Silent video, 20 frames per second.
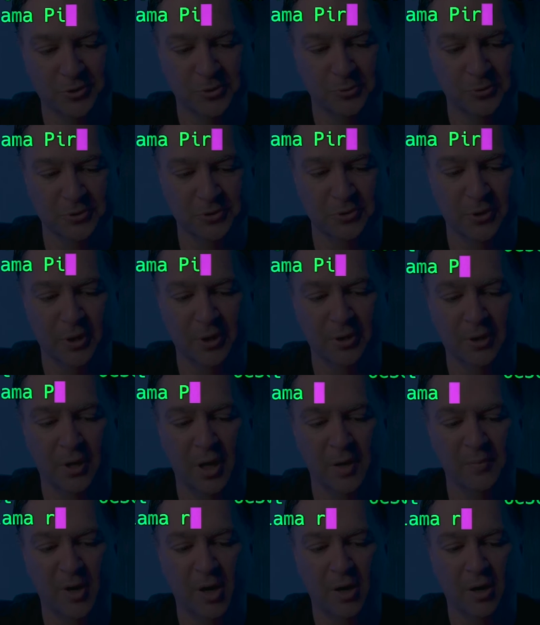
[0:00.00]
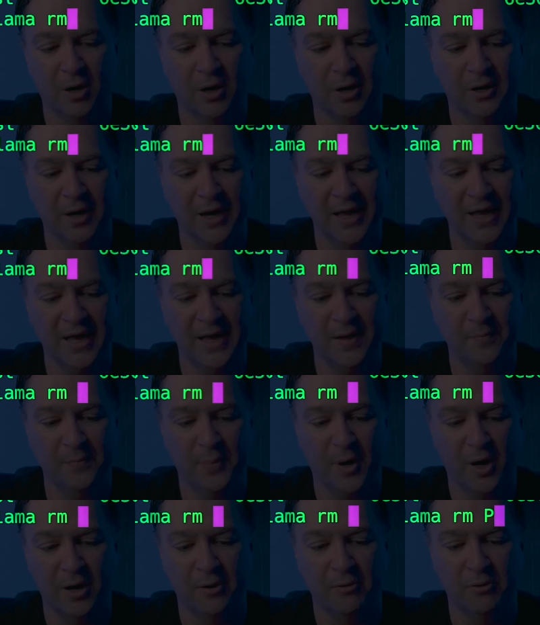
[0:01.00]
So we'll do Ollama RM
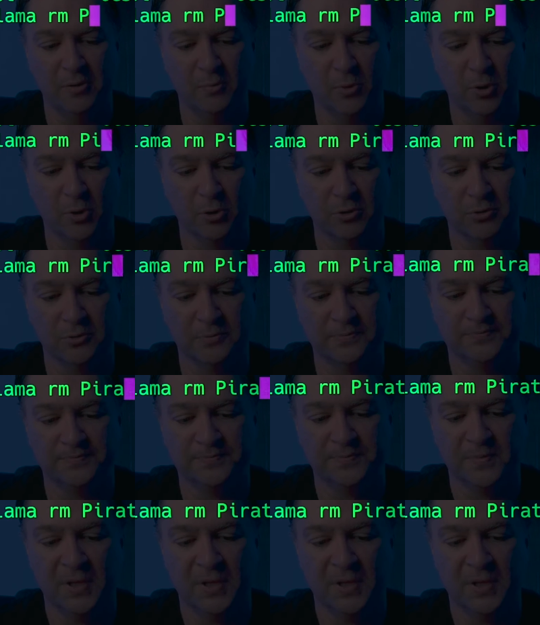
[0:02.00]
pirate model.